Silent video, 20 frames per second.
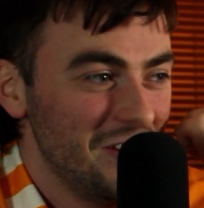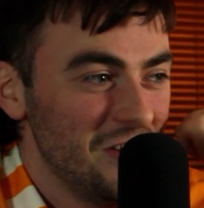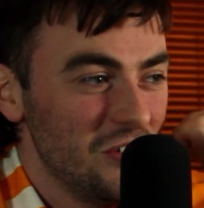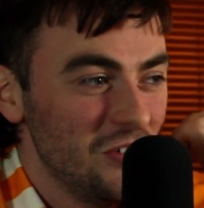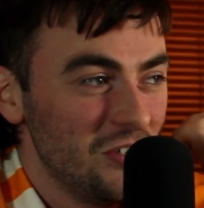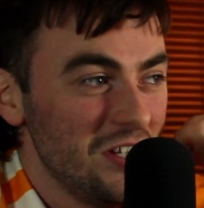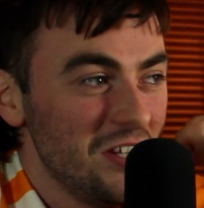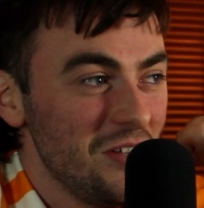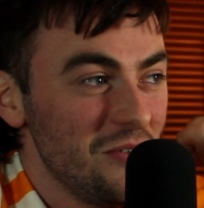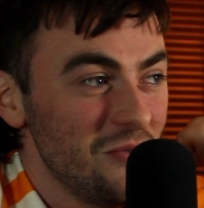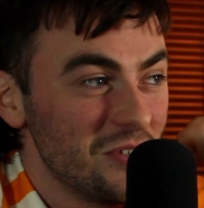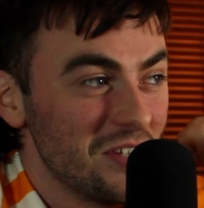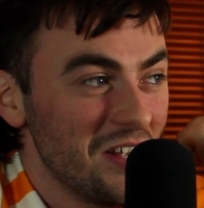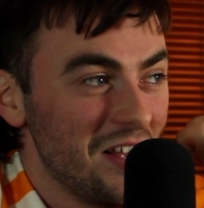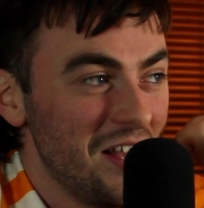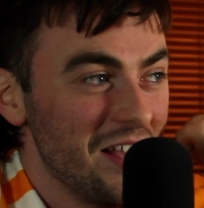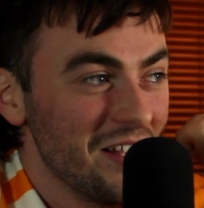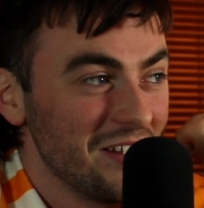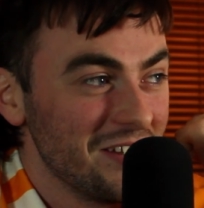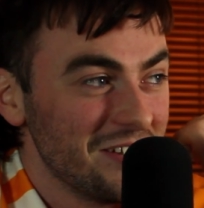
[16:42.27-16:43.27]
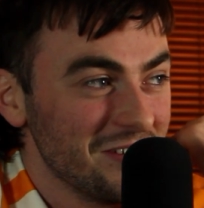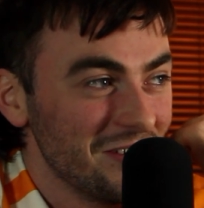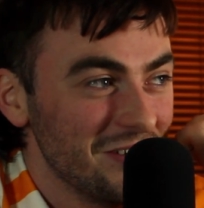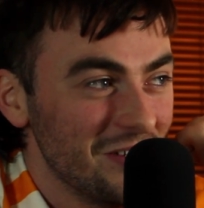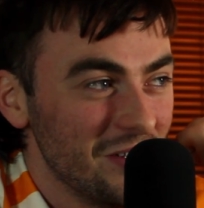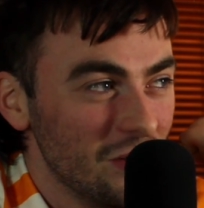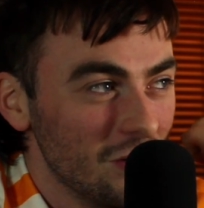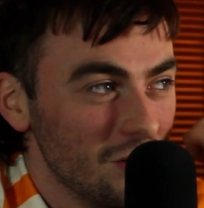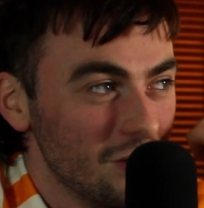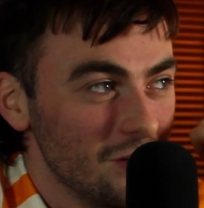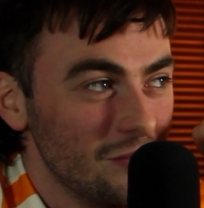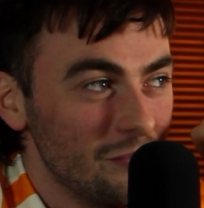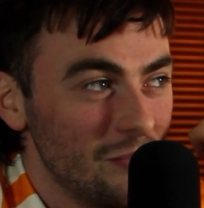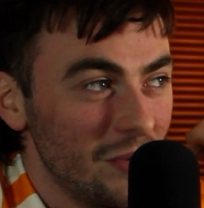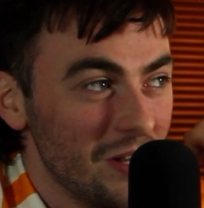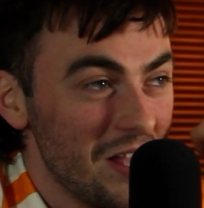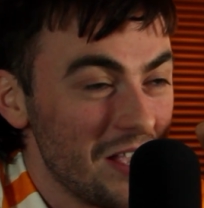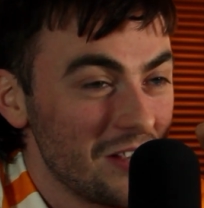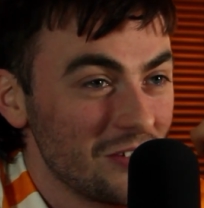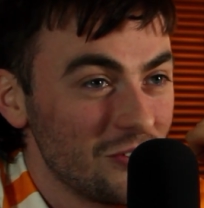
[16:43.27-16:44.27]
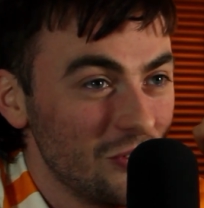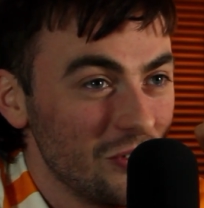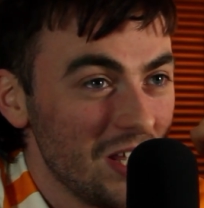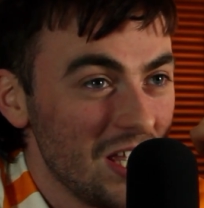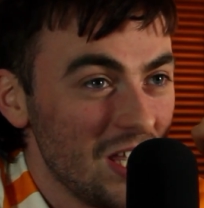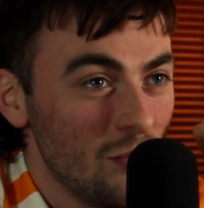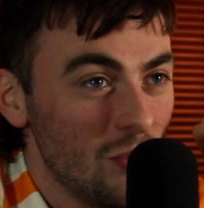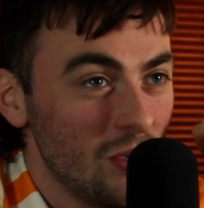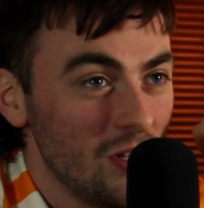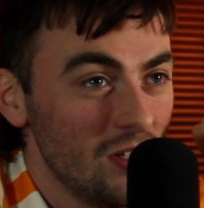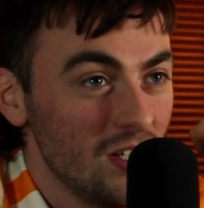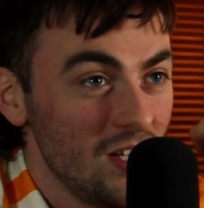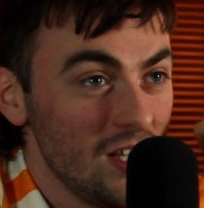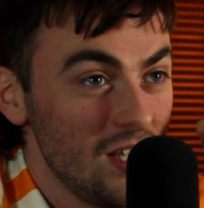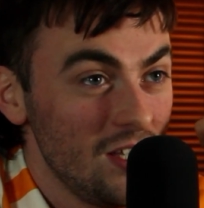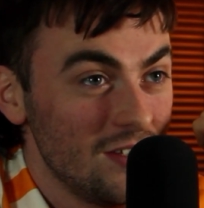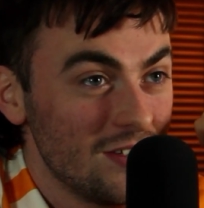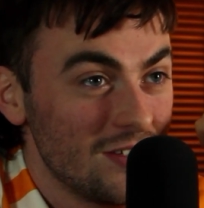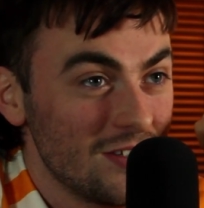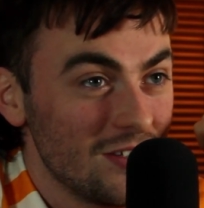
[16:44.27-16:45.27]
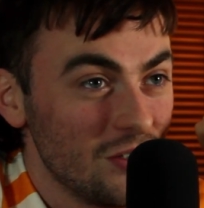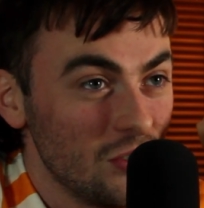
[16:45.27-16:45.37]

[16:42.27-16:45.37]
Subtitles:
She was like, my next door neighbour Denise.